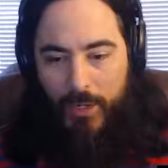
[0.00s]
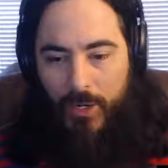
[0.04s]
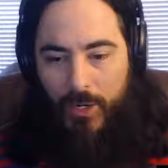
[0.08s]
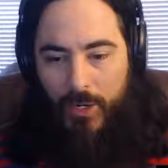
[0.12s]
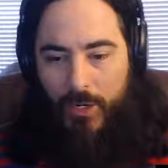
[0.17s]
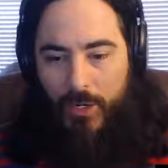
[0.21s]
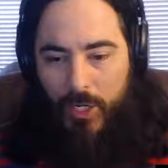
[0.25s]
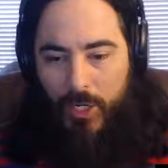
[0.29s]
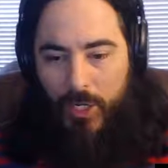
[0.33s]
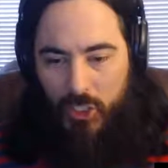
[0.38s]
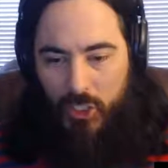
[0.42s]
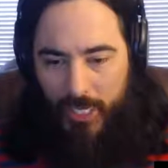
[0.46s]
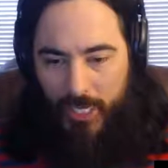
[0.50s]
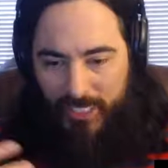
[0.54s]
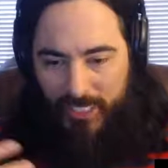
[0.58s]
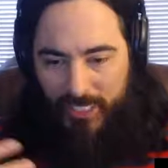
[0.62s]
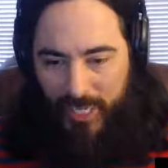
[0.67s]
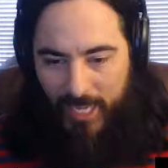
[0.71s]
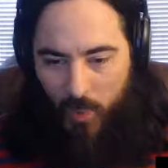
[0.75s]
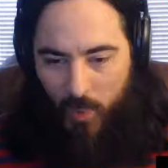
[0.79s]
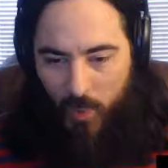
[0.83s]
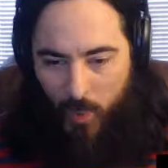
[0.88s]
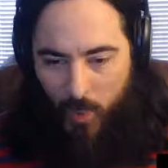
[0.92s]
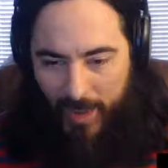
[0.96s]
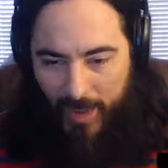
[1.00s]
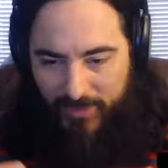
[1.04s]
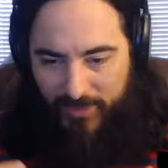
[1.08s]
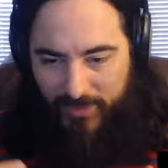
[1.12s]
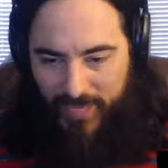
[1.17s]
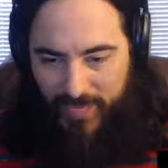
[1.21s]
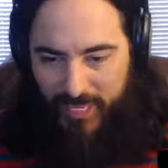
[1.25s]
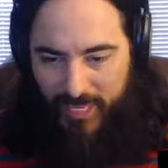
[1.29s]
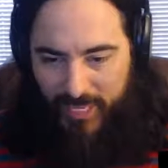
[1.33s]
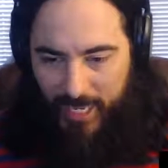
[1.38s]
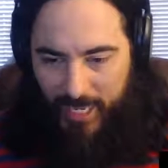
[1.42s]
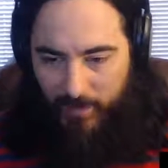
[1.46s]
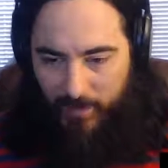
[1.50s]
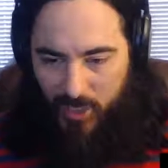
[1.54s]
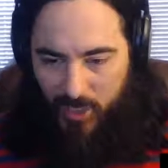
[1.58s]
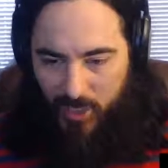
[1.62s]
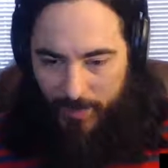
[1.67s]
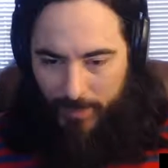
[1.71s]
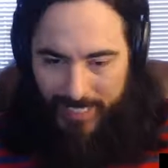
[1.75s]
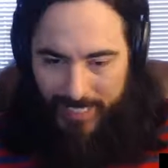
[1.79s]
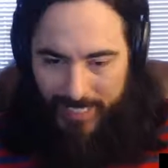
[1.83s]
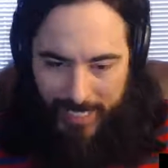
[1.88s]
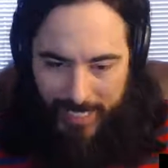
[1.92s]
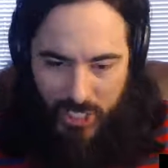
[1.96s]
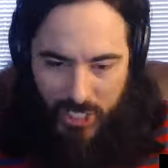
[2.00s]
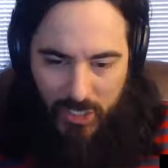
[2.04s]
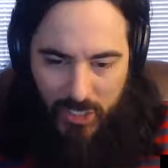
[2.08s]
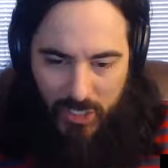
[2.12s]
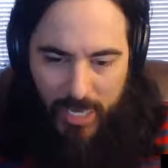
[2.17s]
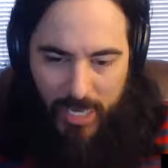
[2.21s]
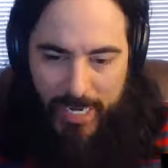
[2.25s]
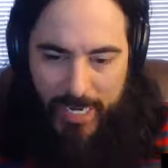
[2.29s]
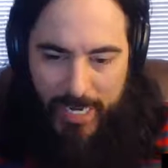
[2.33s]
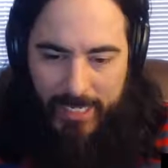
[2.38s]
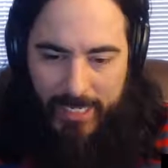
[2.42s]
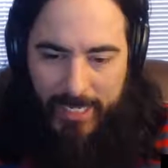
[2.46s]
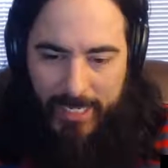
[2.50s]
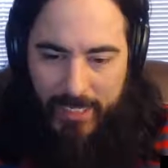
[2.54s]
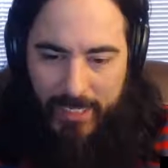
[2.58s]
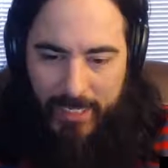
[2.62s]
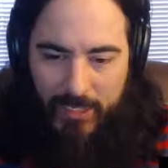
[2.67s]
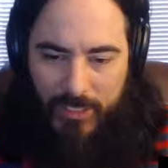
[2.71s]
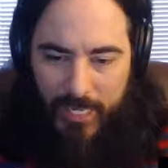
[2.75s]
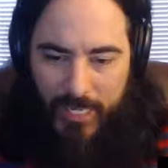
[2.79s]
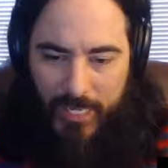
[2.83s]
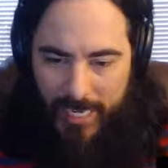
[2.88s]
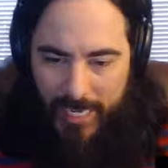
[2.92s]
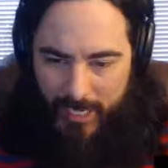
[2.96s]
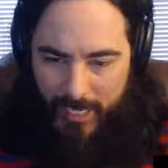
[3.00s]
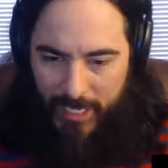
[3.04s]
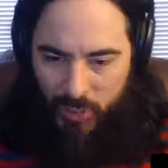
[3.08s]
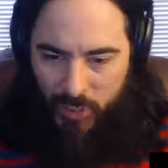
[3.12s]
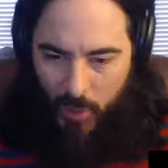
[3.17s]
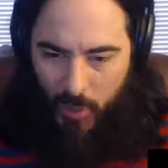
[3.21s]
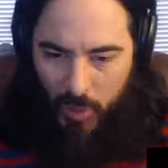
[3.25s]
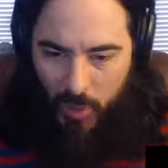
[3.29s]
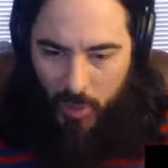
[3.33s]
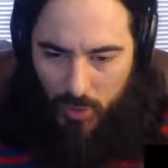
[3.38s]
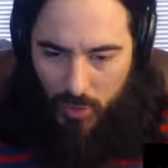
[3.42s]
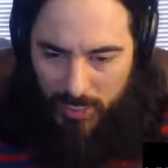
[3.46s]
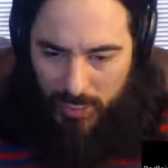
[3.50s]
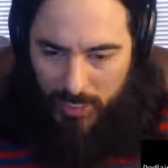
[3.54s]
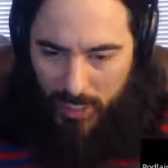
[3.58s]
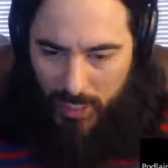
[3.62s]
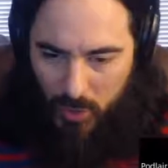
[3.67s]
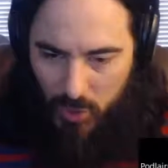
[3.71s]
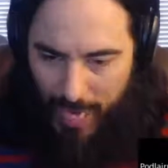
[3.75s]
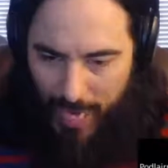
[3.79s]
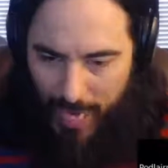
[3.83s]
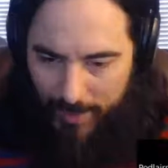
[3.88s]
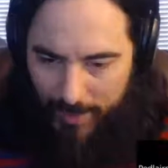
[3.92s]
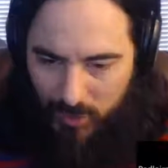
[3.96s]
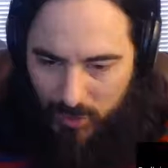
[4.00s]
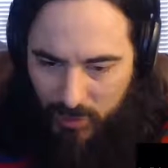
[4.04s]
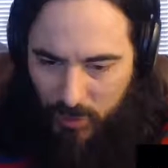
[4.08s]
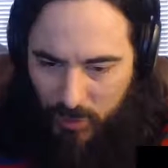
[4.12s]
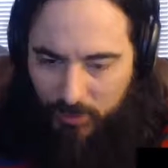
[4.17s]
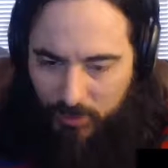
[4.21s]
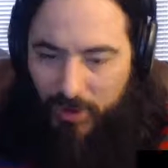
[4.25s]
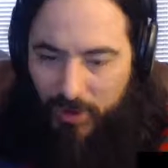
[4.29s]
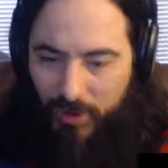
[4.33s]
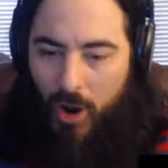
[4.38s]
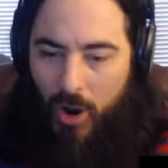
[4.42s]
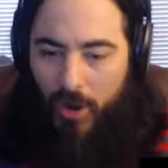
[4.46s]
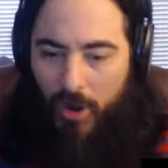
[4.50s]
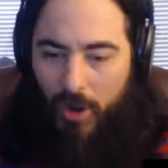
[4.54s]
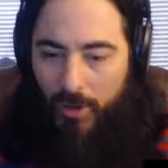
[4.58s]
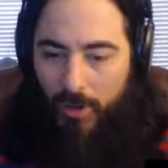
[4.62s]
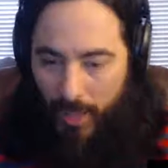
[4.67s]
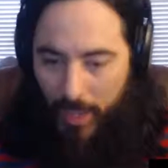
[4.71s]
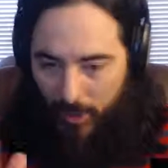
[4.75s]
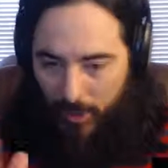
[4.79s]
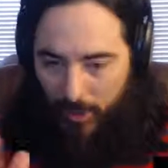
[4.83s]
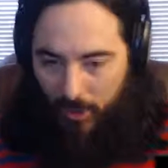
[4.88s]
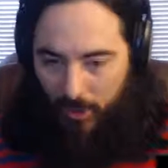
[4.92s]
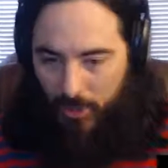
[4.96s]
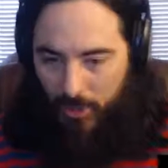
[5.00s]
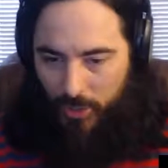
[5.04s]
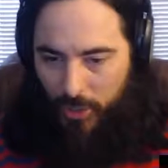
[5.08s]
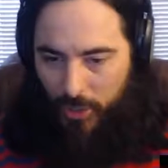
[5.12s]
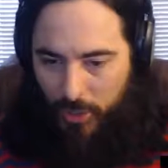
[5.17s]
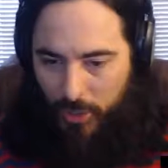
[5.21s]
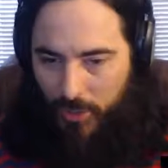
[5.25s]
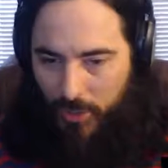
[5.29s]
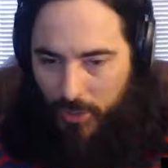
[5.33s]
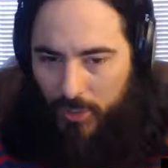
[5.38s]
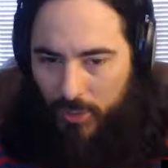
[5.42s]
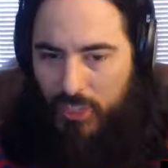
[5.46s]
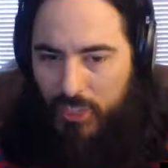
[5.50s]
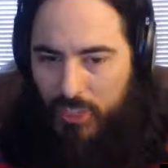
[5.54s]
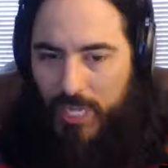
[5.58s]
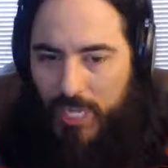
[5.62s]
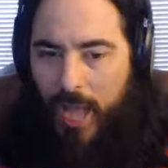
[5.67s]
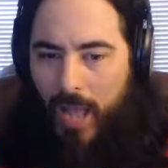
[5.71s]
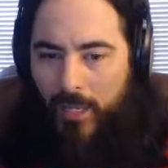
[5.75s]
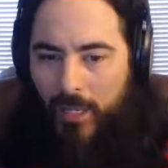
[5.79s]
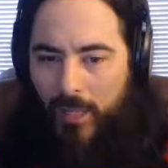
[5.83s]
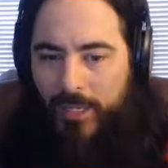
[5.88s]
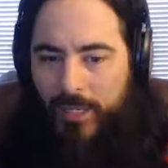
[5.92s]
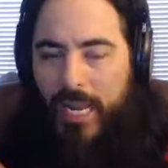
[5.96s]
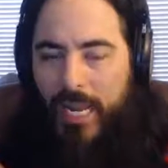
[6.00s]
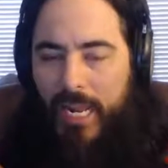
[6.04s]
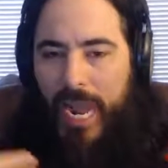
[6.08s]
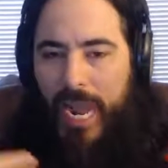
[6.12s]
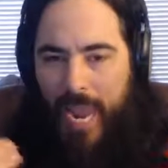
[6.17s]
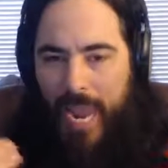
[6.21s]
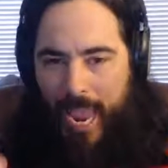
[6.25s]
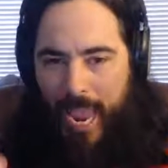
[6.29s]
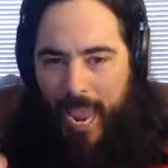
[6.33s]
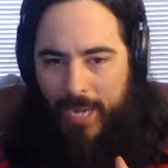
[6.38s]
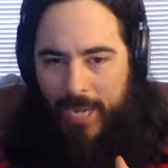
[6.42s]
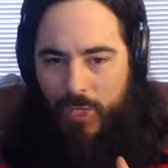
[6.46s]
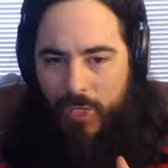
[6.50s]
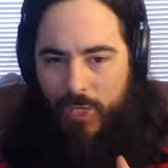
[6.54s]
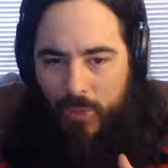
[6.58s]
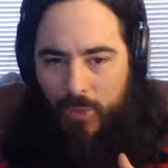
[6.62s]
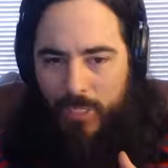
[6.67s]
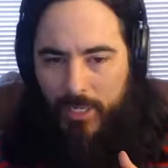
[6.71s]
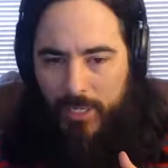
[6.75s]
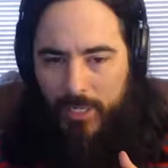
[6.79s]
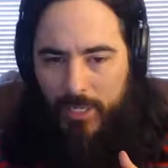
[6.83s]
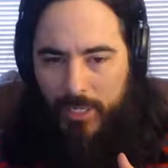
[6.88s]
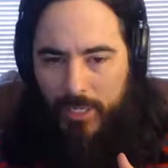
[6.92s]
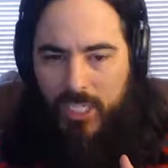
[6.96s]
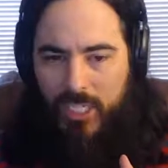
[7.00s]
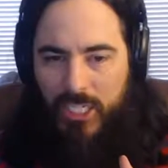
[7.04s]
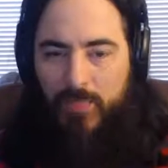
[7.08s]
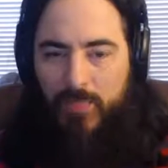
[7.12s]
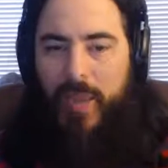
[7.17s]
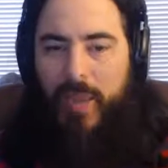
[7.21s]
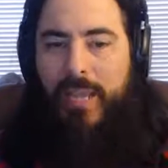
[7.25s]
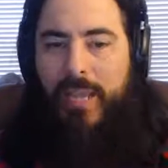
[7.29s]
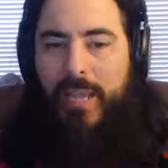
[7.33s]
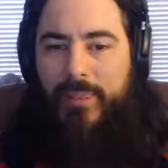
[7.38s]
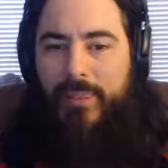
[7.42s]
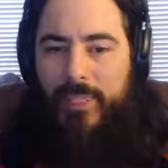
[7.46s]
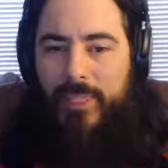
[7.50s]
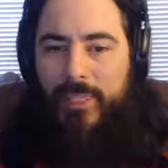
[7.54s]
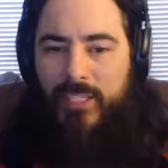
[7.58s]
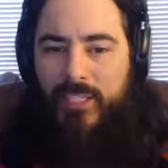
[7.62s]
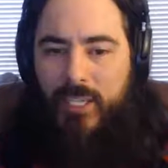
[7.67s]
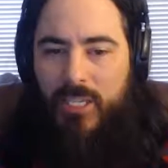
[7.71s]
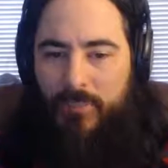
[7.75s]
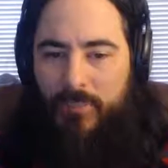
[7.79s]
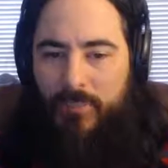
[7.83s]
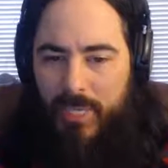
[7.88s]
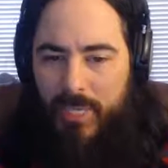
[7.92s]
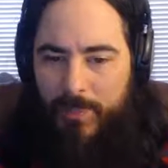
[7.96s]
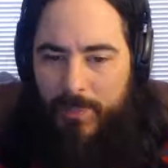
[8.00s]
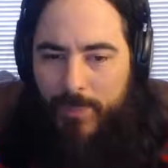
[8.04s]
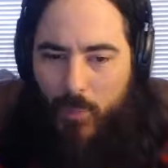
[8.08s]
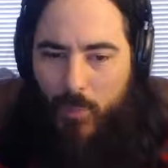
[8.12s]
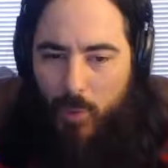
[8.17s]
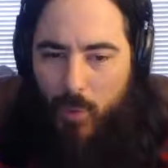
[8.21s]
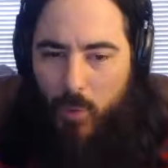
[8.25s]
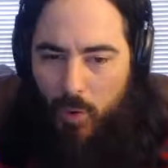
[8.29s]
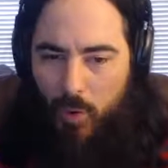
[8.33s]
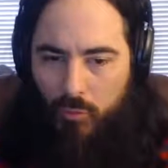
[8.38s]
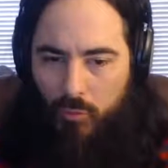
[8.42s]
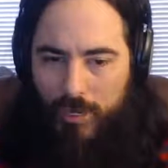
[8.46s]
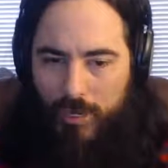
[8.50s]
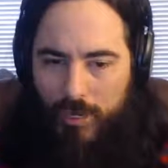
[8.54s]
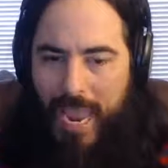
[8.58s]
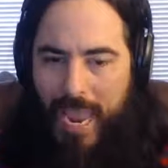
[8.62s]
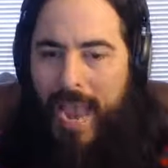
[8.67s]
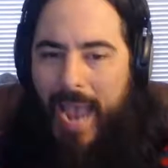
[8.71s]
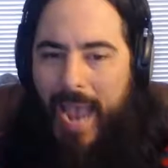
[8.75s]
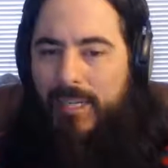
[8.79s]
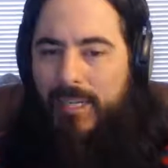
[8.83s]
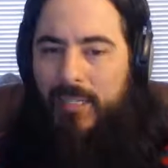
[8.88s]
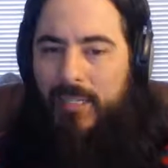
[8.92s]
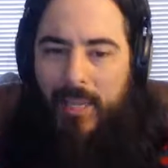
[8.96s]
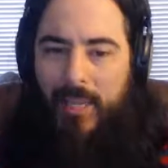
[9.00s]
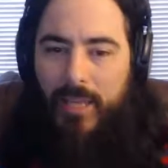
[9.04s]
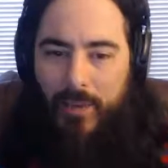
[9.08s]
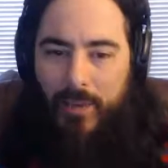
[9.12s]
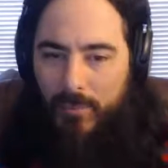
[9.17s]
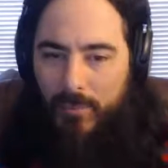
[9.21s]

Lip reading: So that's another way of thinking up some additional ideas, is so those things you have so far, and they're good, they're solid, and you can expect that some people will react to them